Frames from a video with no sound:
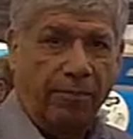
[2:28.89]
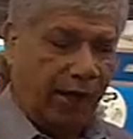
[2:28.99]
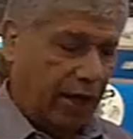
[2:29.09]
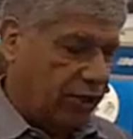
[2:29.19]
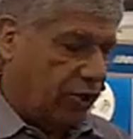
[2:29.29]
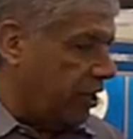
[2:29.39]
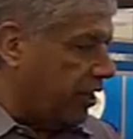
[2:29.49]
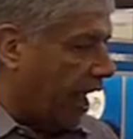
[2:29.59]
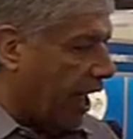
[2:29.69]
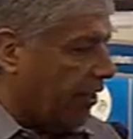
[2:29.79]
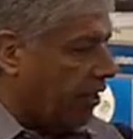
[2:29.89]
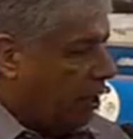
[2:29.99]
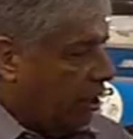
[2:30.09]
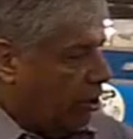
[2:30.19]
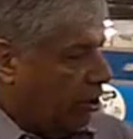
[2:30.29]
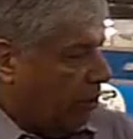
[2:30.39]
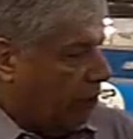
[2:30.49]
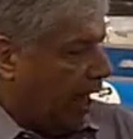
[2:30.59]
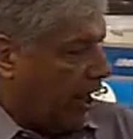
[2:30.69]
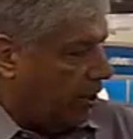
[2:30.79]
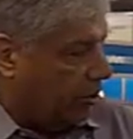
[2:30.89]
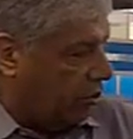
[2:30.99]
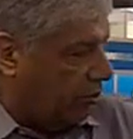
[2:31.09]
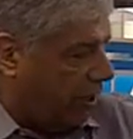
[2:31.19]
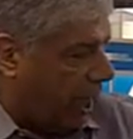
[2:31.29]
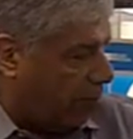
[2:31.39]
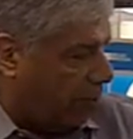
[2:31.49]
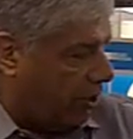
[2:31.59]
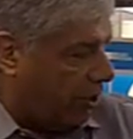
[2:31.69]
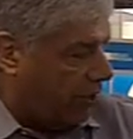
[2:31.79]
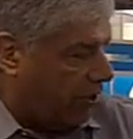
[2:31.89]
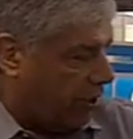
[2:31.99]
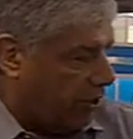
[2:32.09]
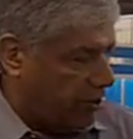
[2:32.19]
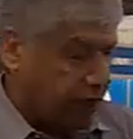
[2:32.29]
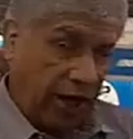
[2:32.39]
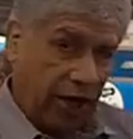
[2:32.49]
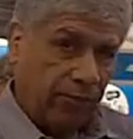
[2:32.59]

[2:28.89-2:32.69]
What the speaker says: because you can add your Balun to the output of a DUT.